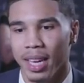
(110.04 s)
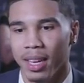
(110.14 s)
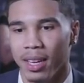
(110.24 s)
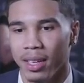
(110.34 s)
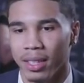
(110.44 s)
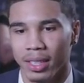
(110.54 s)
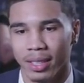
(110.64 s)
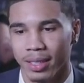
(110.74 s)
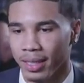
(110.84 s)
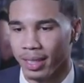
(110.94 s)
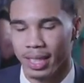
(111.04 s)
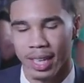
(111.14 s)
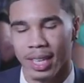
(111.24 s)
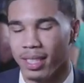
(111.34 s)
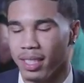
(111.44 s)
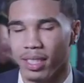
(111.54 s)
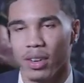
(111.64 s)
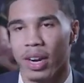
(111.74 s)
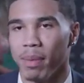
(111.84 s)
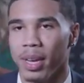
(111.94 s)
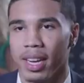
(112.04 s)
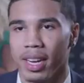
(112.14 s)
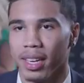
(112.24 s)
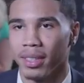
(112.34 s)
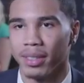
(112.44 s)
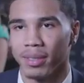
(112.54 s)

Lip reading: You know, it's just great being here.